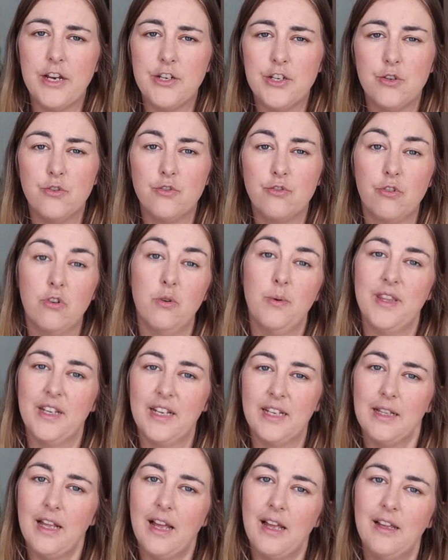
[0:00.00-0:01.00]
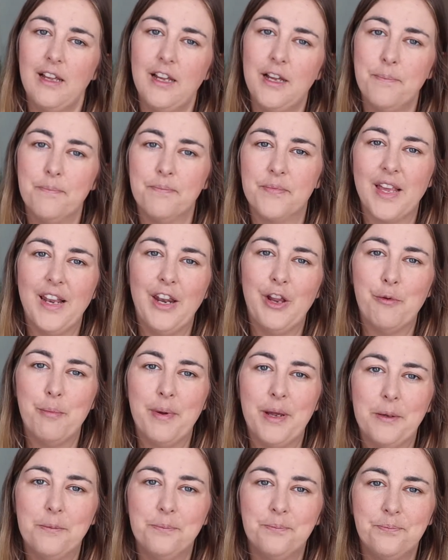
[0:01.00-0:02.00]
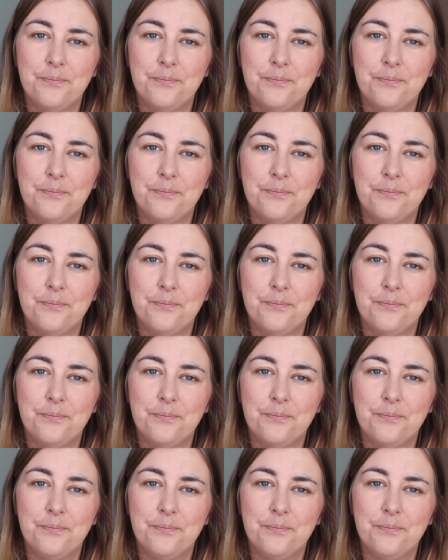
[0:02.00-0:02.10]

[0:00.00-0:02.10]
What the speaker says: I do struggle with a little bit.